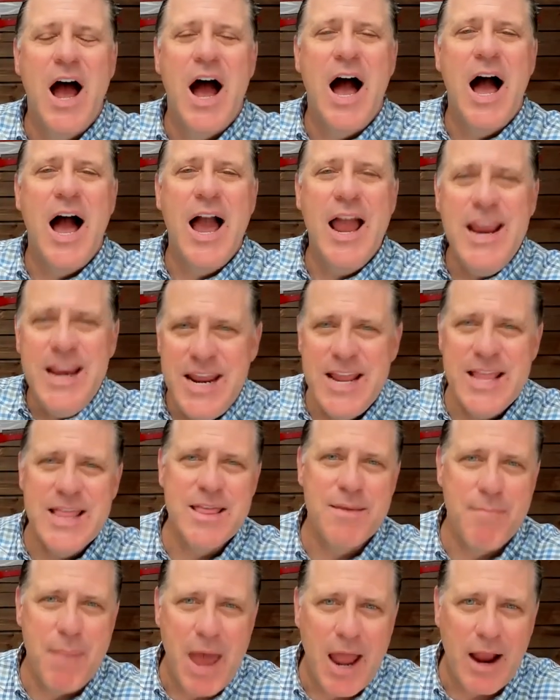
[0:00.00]
hiding
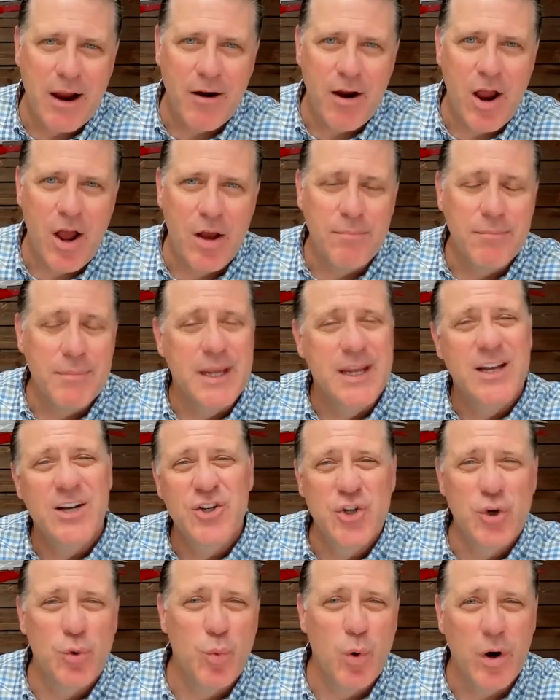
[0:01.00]
the background
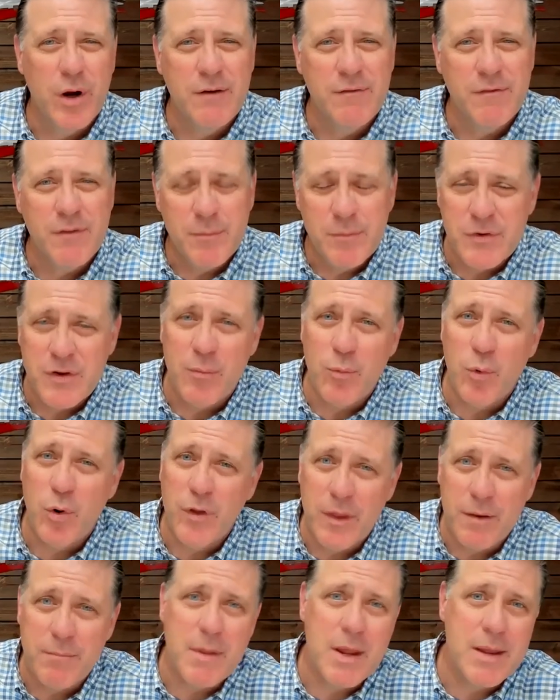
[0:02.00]
because you're working from
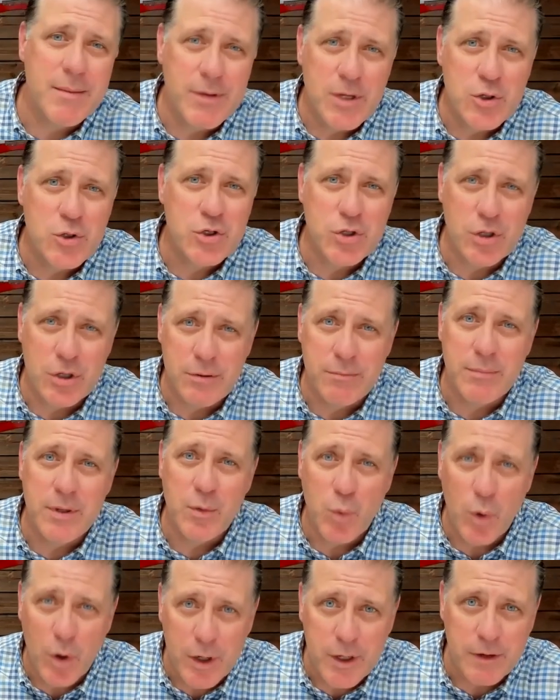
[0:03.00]
somewhere that maybe you shouldn't be
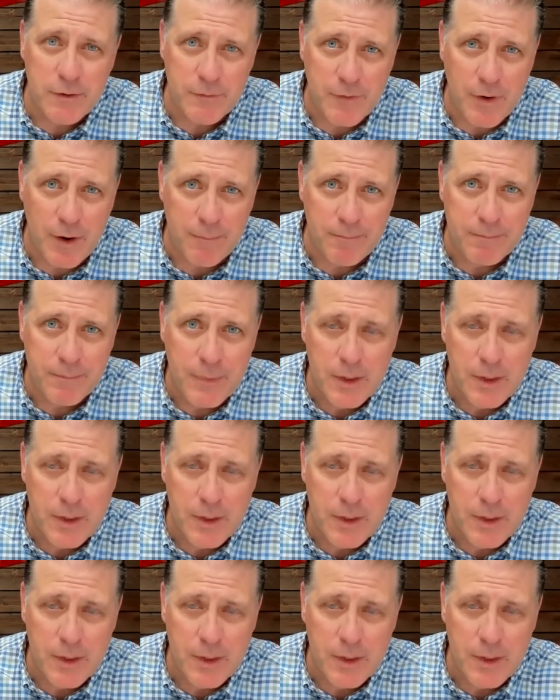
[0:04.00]
working from.